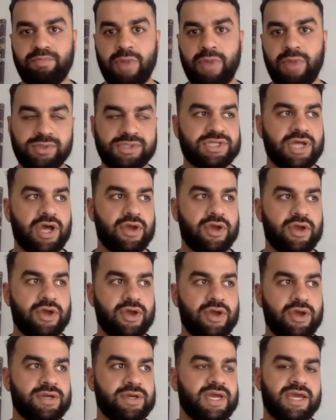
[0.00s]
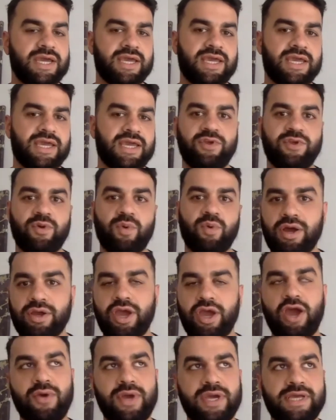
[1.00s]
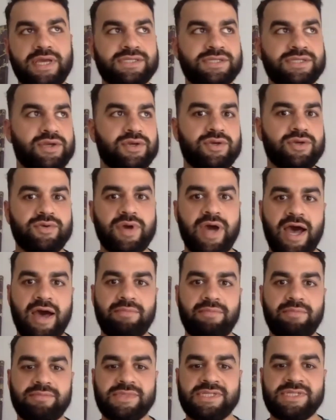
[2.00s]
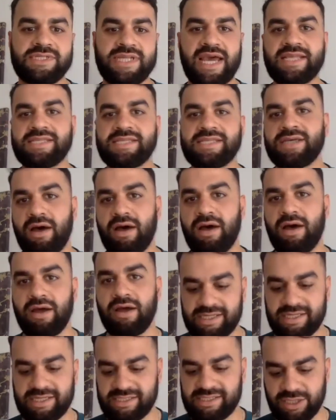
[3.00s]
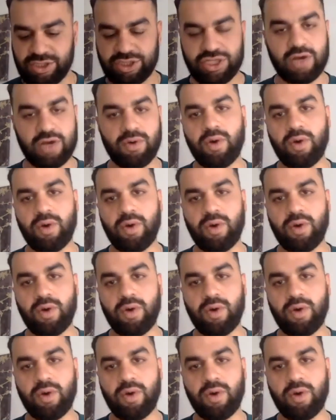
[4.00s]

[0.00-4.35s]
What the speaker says: But also, if you are going to set a target and say,